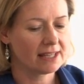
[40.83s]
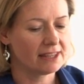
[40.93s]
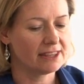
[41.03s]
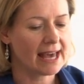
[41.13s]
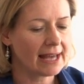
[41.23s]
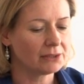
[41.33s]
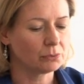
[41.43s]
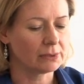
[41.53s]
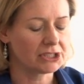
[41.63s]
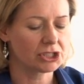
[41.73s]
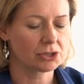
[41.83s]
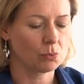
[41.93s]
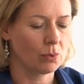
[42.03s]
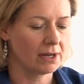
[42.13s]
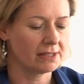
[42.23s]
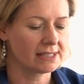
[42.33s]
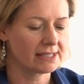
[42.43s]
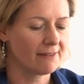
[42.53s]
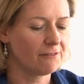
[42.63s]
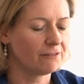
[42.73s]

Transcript: that which was